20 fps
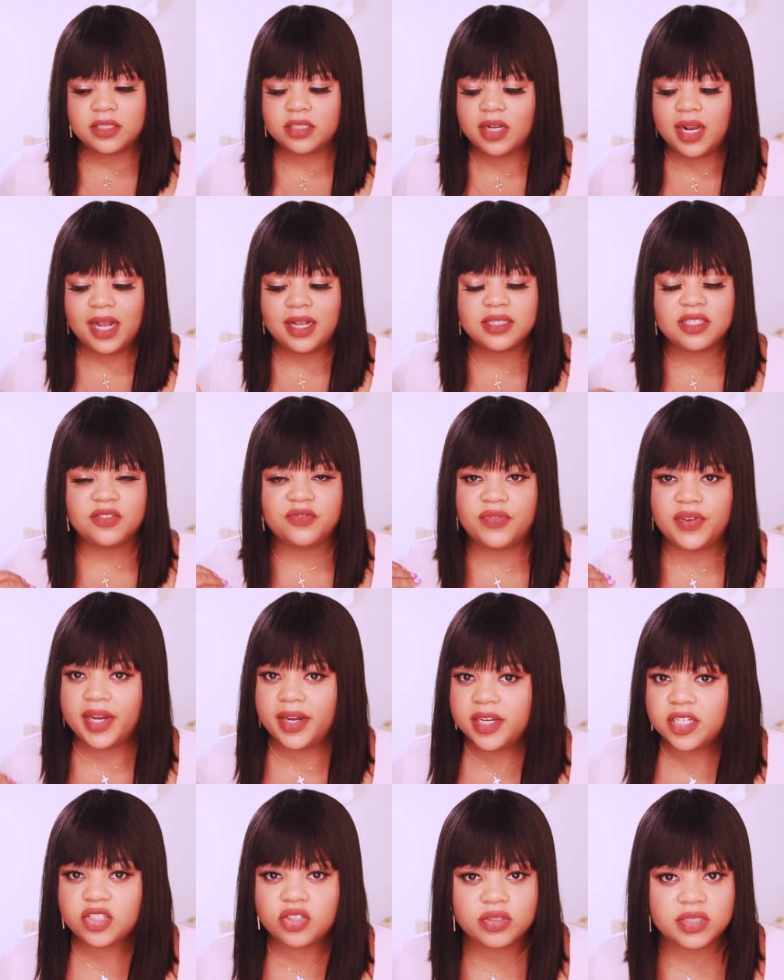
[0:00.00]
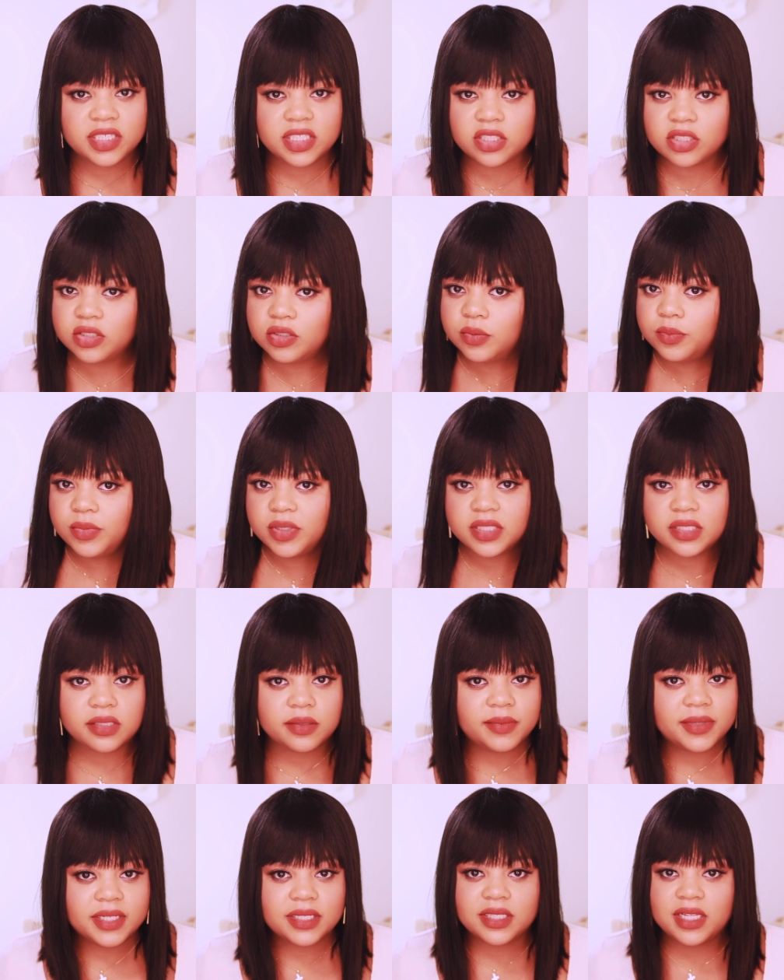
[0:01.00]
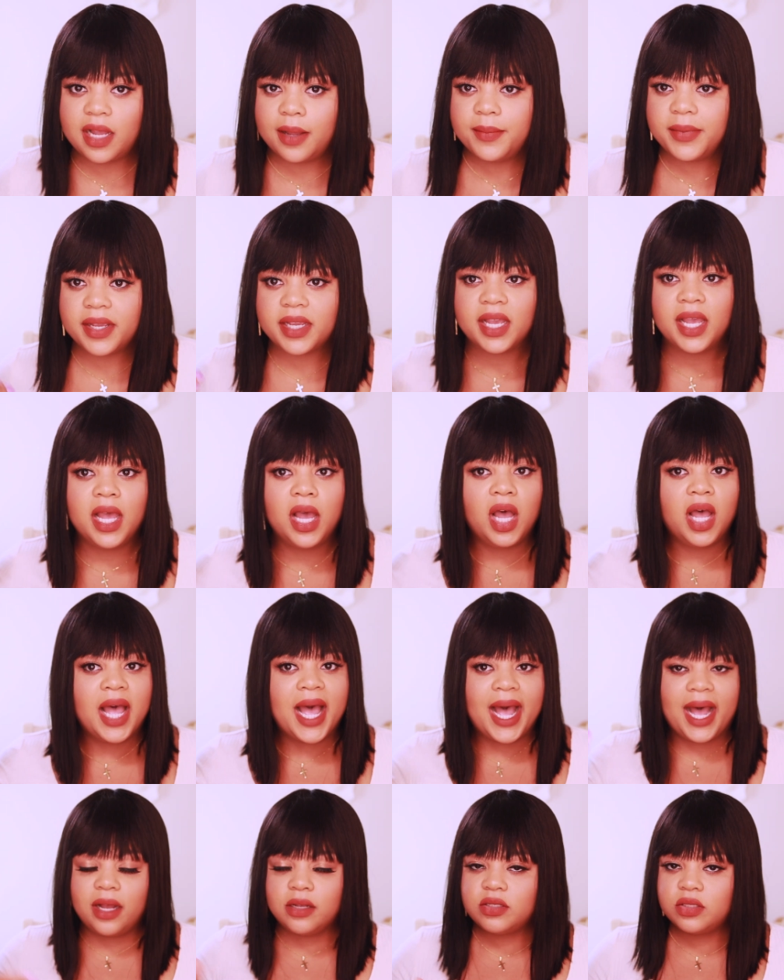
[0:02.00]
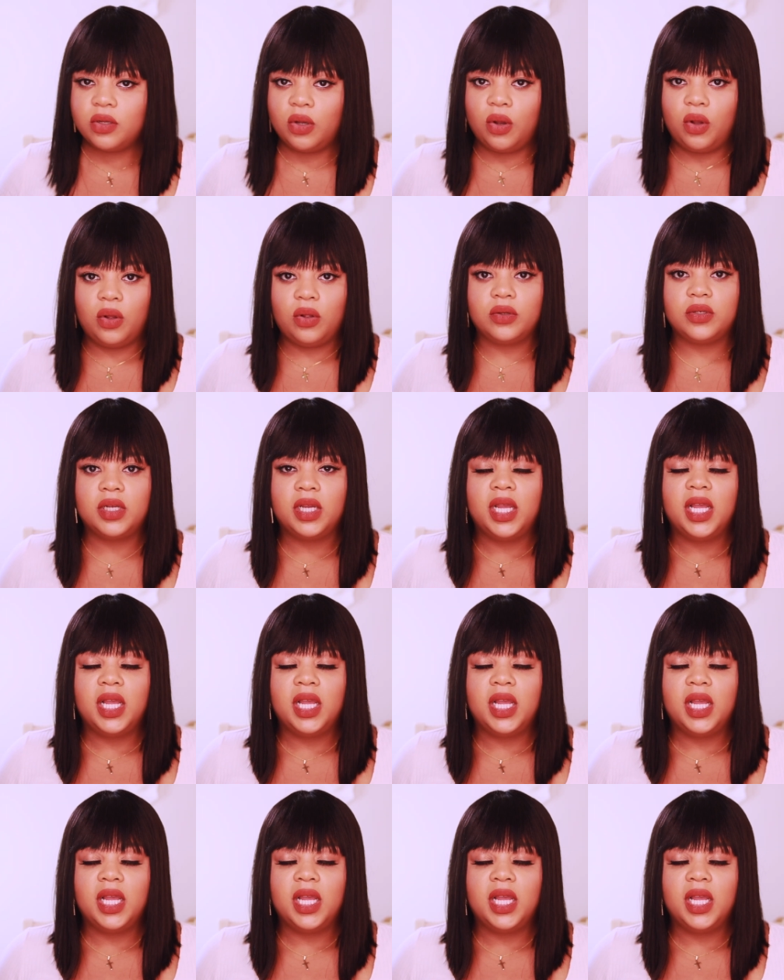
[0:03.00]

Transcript: her house is very traditional Muslim Islamic household.